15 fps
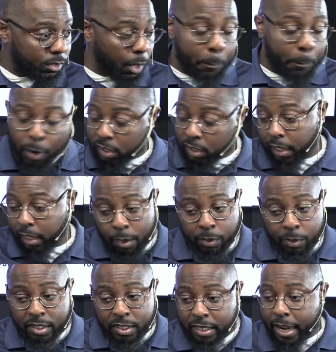The book say
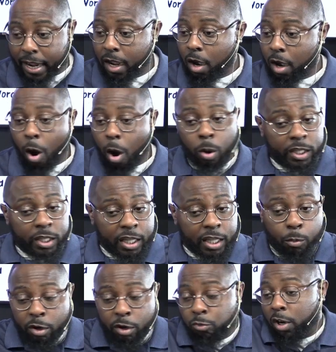what it say. Only
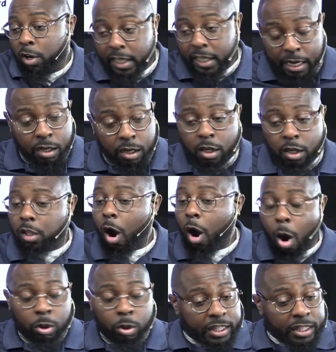thing we really, the
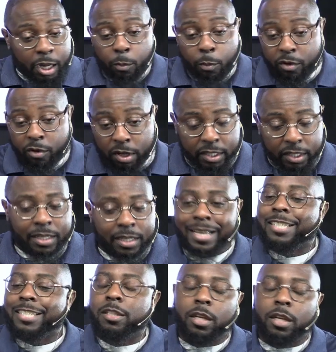only thing we really,
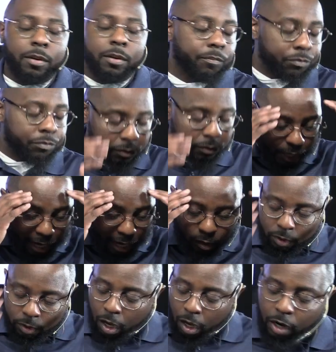look, I
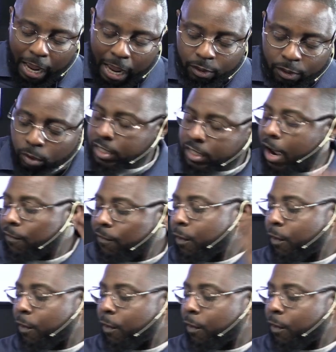know y'all, I know it sounds